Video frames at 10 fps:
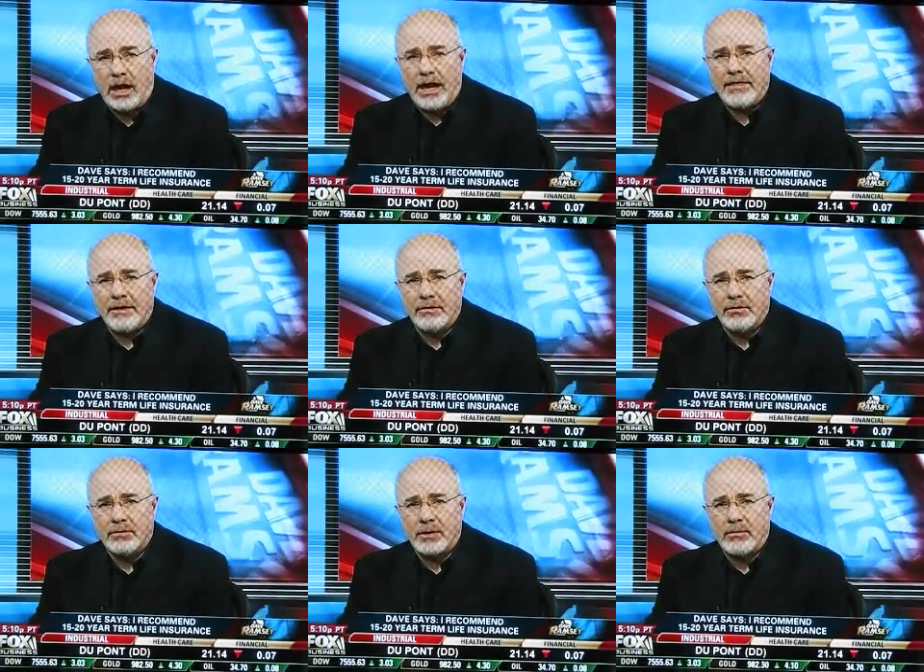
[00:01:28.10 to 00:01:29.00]
I think
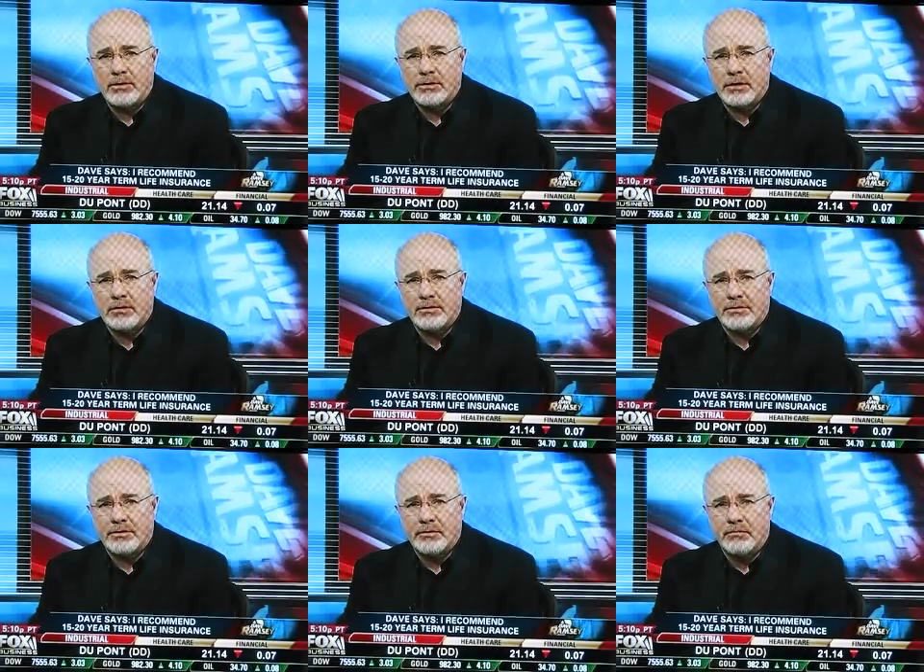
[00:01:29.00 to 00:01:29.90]
you could probably
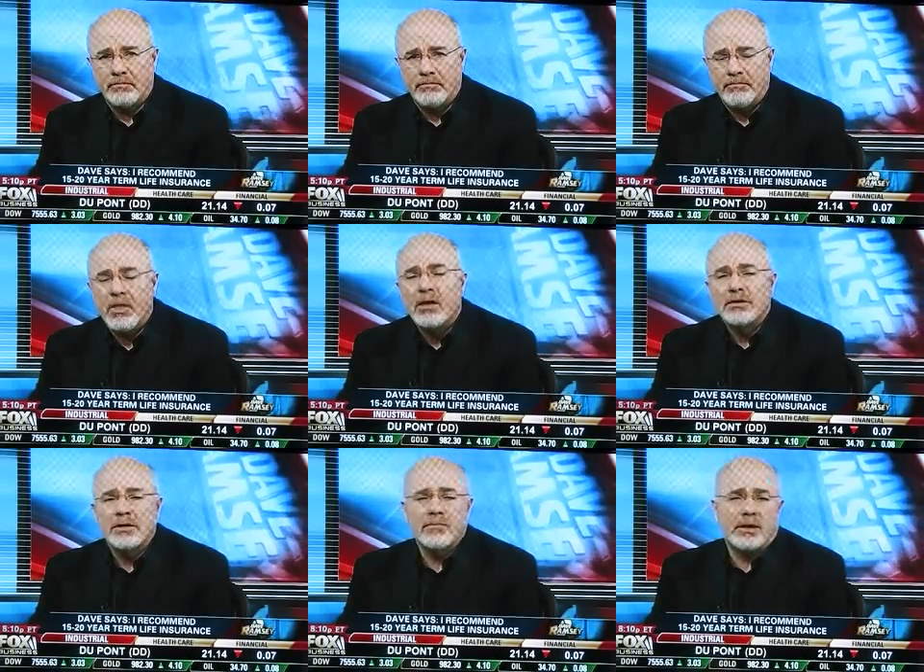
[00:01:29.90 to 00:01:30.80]
struggle through.
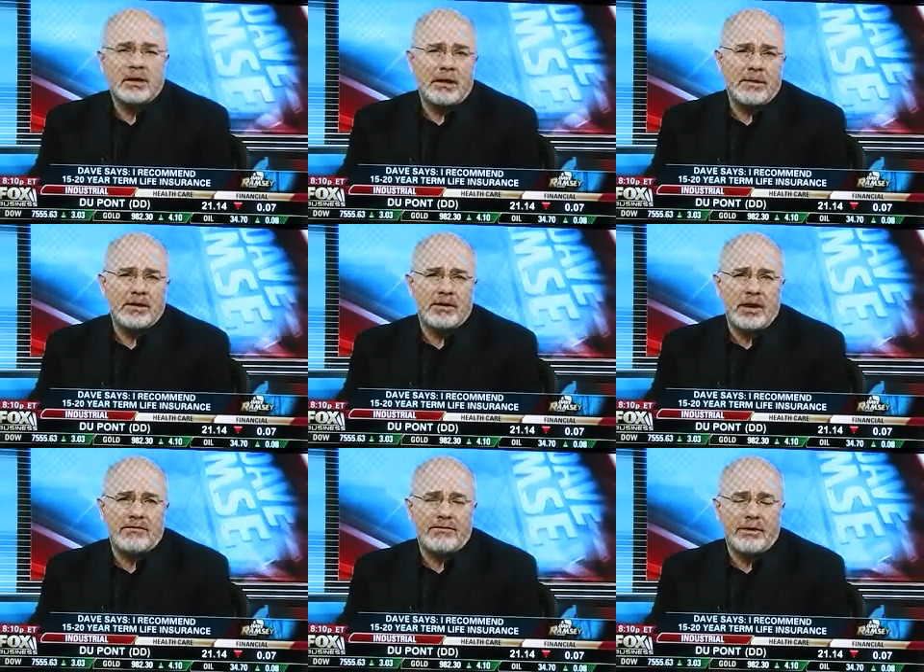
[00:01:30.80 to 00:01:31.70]
See, becoming
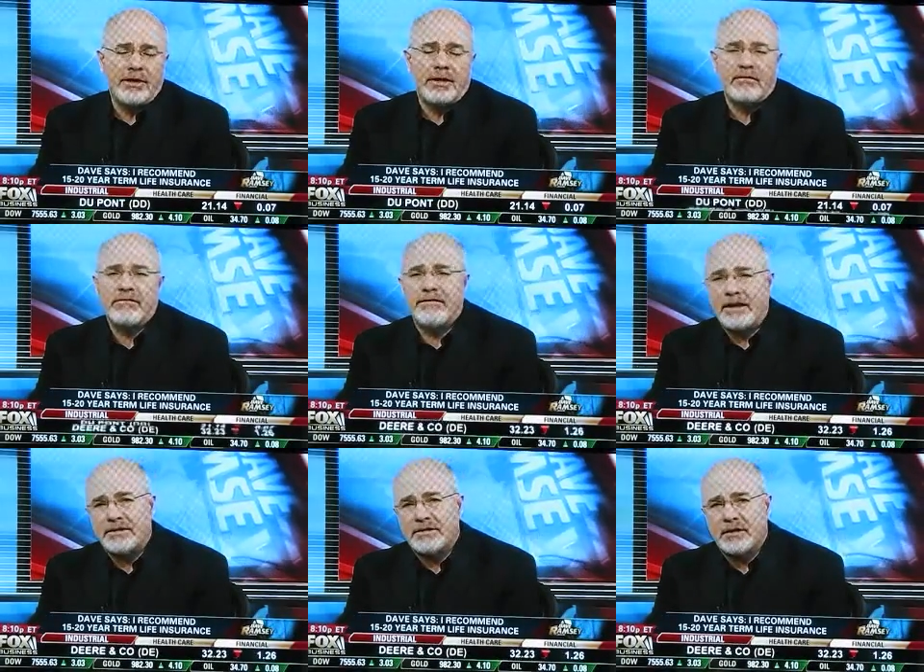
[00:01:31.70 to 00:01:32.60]
debt-free and
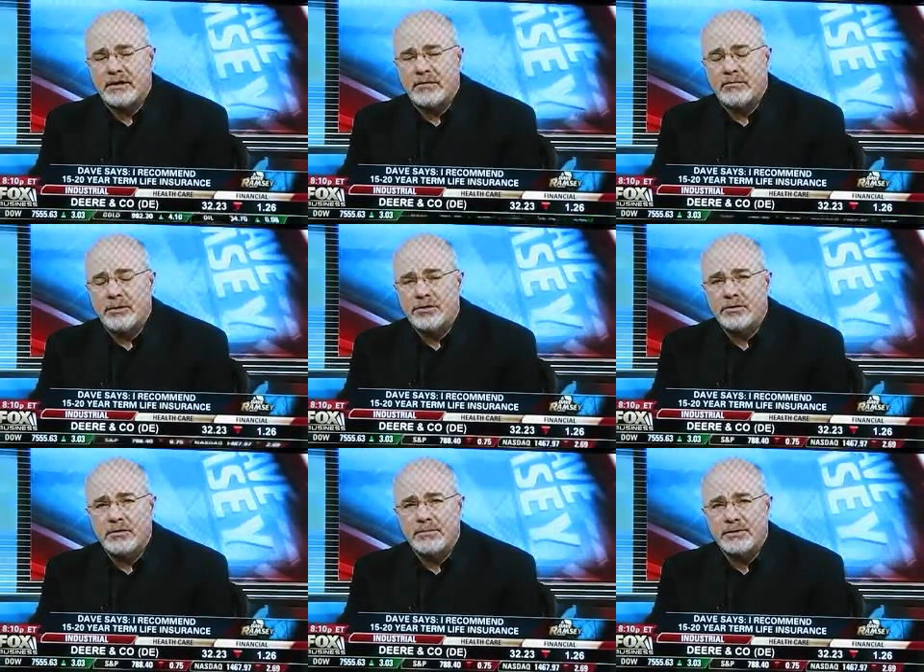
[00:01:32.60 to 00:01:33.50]
investing
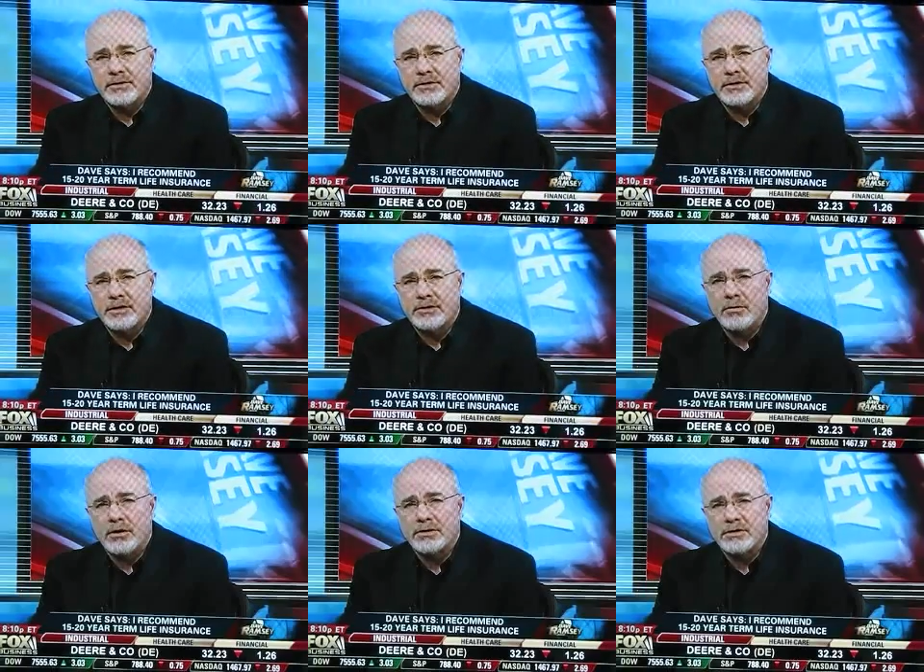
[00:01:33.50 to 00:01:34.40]
puts you in a position that
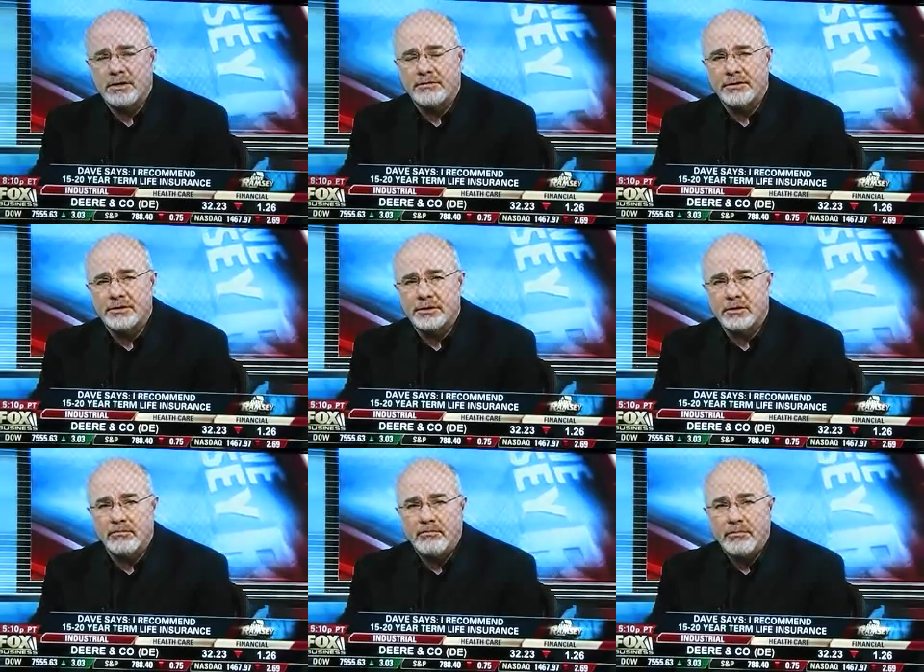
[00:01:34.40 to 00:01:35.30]
you are
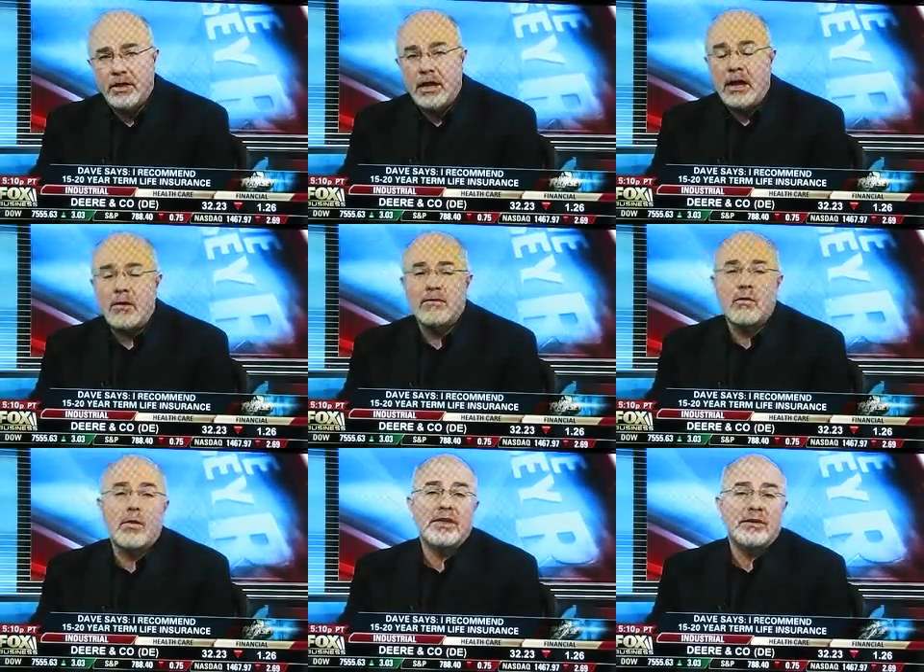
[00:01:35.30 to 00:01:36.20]
self-insured.
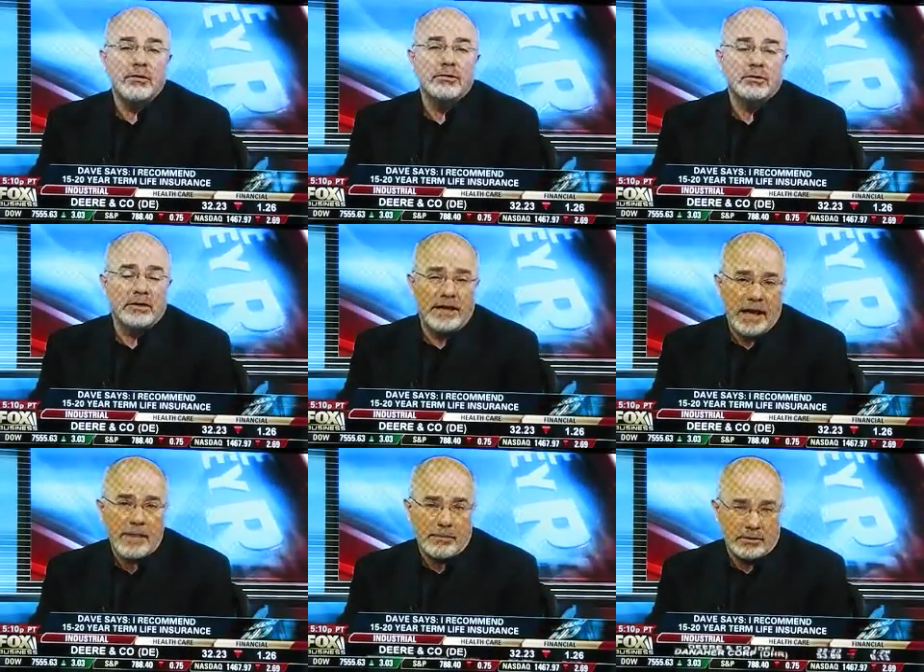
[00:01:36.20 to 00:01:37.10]
However, what
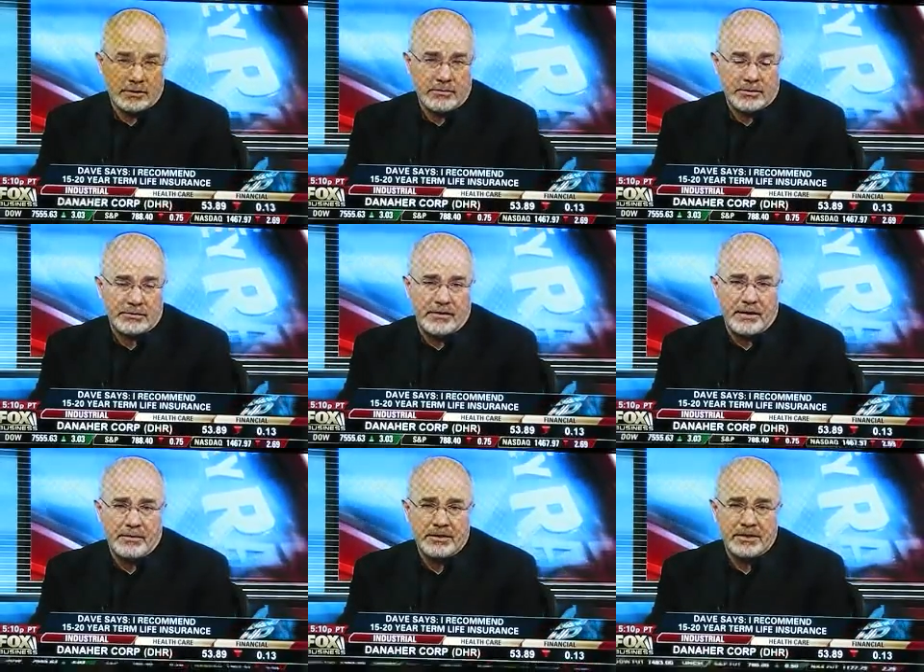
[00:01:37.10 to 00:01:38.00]
usually happens to most
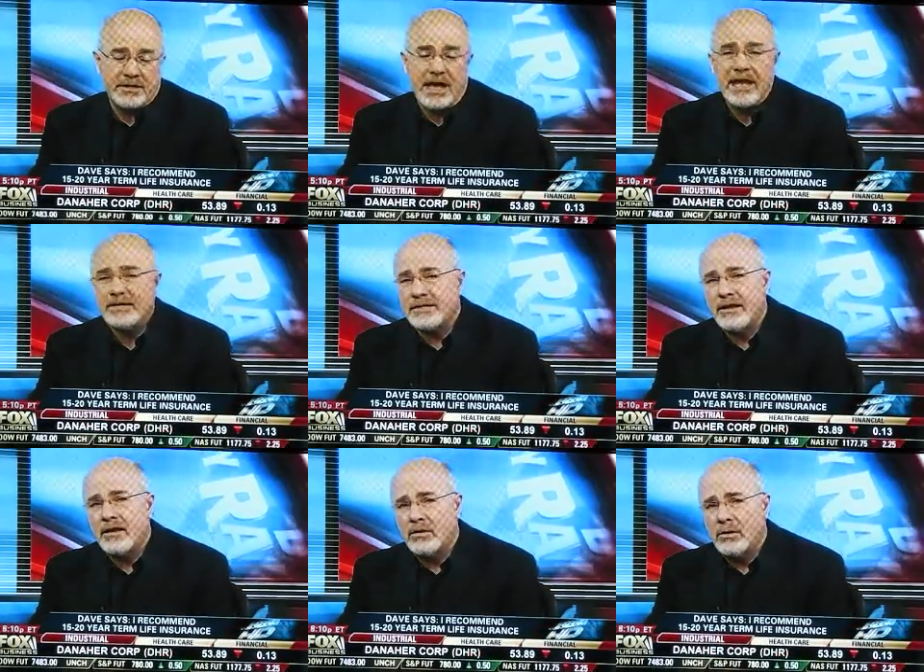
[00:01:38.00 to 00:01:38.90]
families is as
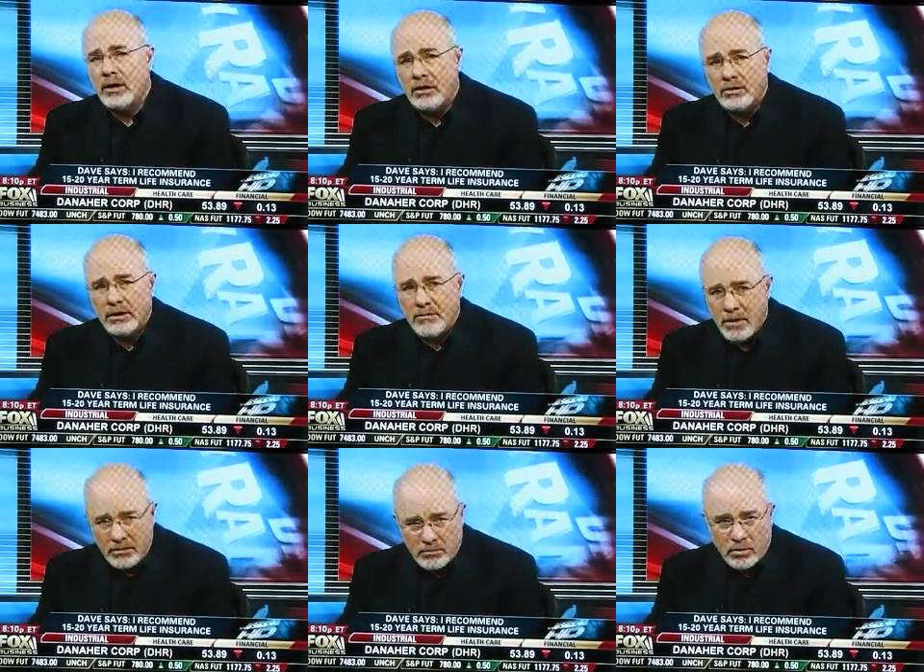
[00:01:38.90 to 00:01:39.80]
they go along, they
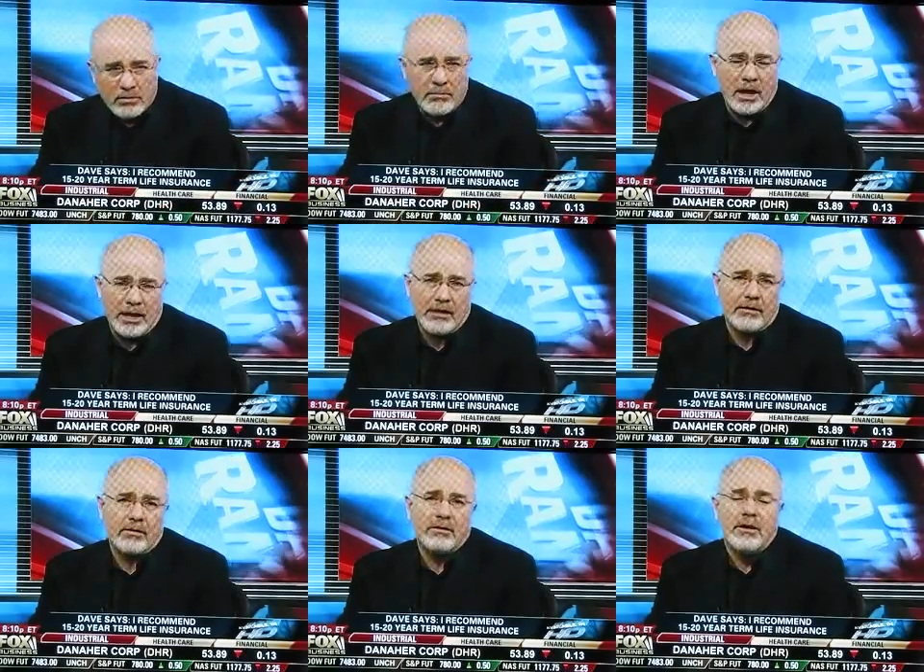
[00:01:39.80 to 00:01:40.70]
make more
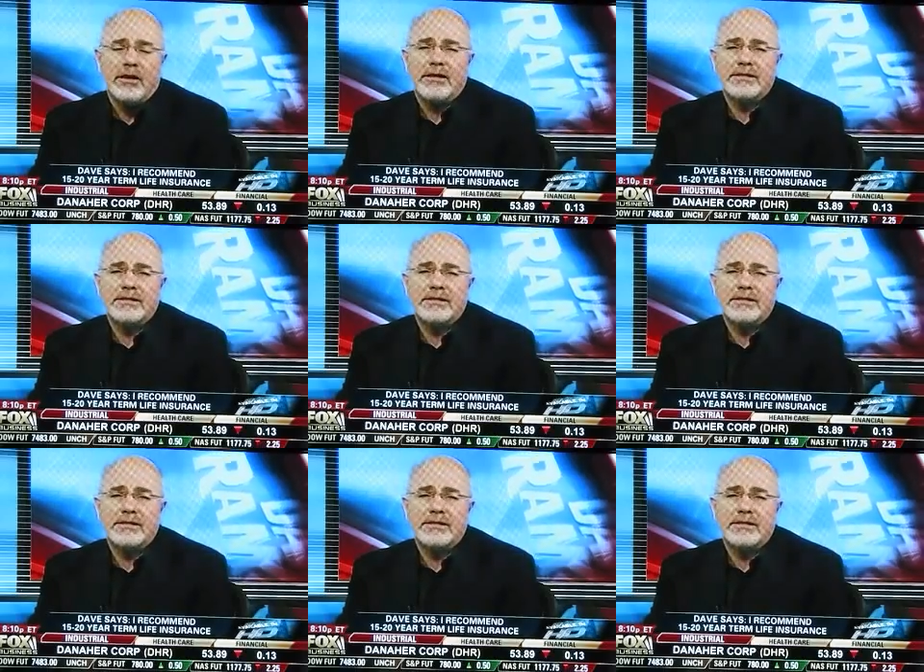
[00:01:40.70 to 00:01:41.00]
money, their